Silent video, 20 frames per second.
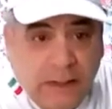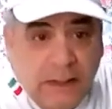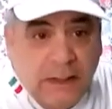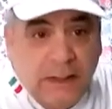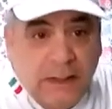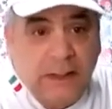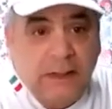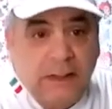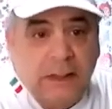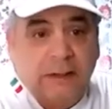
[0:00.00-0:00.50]

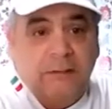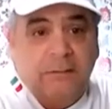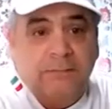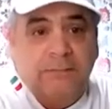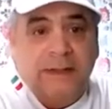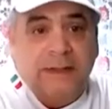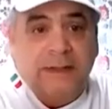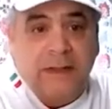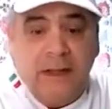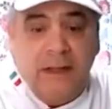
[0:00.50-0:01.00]
and a little
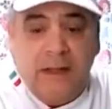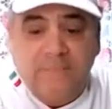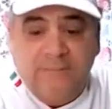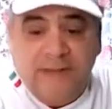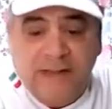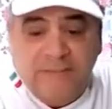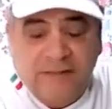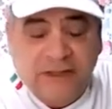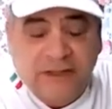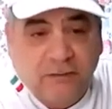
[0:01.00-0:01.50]
bit of
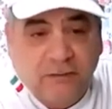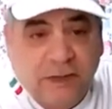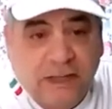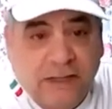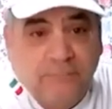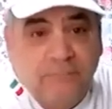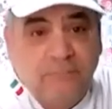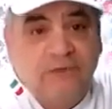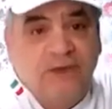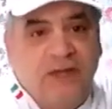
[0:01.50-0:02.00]
heavy
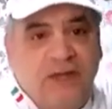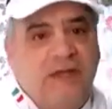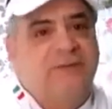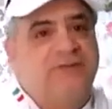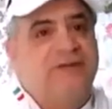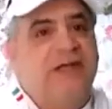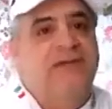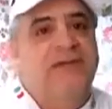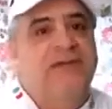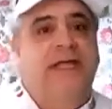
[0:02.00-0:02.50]
cream
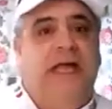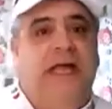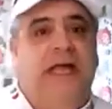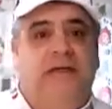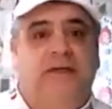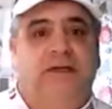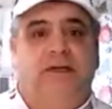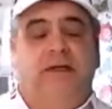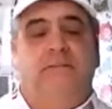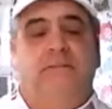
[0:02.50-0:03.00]
just at the end.